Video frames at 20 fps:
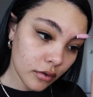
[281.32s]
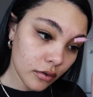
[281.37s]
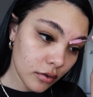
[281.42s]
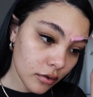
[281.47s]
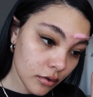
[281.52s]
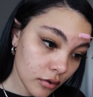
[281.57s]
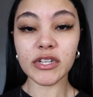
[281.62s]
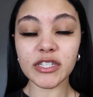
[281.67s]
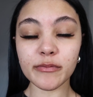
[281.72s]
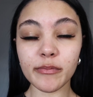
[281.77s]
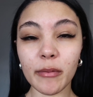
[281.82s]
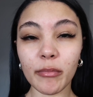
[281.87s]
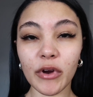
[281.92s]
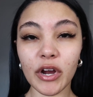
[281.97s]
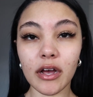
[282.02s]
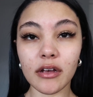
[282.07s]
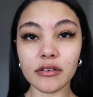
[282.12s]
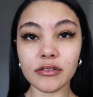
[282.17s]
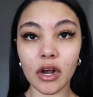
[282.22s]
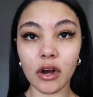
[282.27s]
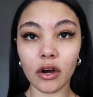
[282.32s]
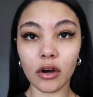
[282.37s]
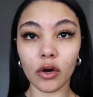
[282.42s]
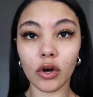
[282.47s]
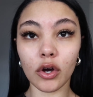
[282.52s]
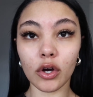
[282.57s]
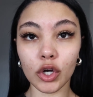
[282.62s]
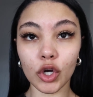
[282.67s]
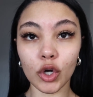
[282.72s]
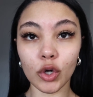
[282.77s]
Once my brows are
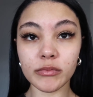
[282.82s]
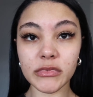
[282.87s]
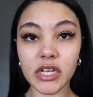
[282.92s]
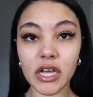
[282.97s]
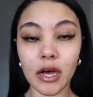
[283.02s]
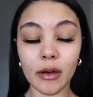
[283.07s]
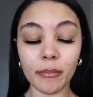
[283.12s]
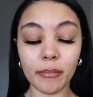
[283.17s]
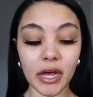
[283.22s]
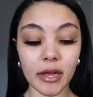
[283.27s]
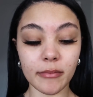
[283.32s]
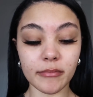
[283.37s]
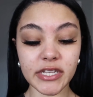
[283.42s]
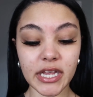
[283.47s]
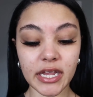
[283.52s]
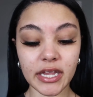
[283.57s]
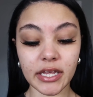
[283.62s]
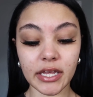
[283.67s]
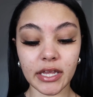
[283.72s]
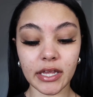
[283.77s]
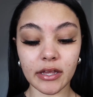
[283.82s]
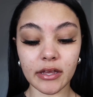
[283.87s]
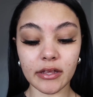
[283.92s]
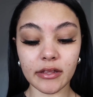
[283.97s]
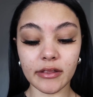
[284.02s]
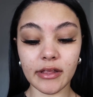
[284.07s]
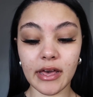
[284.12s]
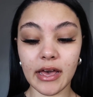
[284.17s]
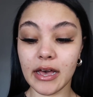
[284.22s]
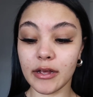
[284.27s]
all combed up, I'm taking
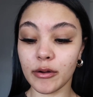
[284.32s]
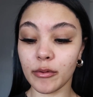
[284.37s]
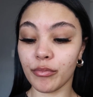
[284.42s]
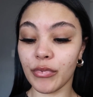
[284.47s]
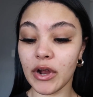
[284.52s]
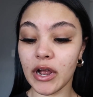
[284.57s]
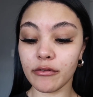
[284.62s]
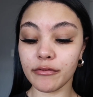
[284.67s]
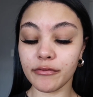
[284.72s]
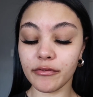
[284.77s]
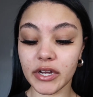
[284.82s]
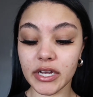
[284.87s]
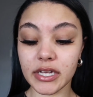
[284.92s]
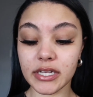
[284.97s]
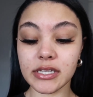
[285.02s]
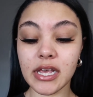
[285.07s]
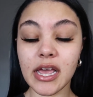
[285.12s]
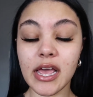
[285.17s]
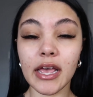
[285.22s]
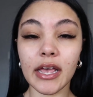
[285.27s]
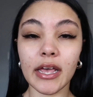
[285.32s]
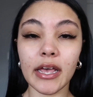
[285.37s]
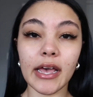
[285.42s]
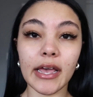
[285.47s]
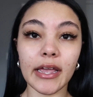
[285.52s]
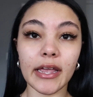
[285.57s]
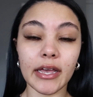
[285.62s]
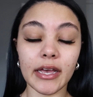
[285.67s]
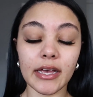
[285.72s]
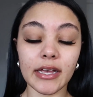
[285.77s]
that brow freeze,
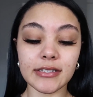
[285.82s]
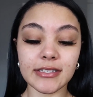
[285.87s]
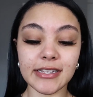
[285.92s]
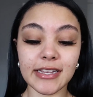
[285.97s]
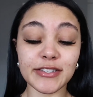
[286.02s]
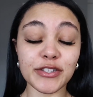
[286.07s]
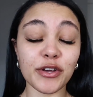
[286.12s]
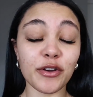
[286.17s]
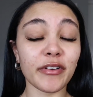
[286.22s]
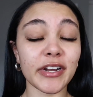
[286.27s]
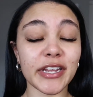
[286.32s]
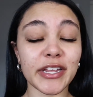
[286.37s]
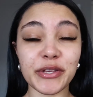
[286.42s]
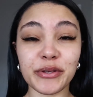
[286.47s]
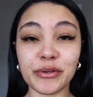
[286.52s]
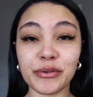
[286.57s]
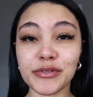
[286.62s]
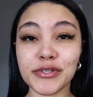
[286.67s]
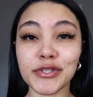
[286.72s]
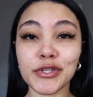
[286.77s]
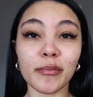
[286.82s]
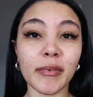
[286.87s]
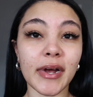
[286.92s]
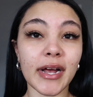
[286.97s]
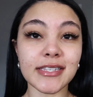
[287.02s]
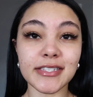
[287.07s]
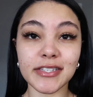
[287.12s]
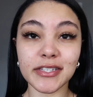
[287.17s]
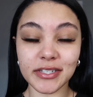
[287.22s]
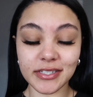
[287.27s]
and it's already used, so
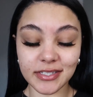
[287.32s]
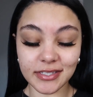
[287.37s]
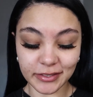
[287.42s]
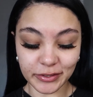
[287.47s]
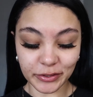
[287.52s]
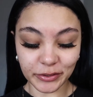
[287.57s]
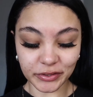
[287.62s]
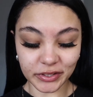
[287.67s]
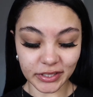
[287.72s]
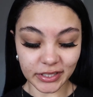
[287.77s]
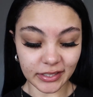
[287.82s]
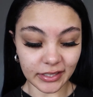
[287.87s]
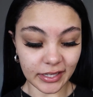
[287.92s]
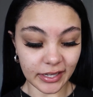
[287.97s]
mine looks literally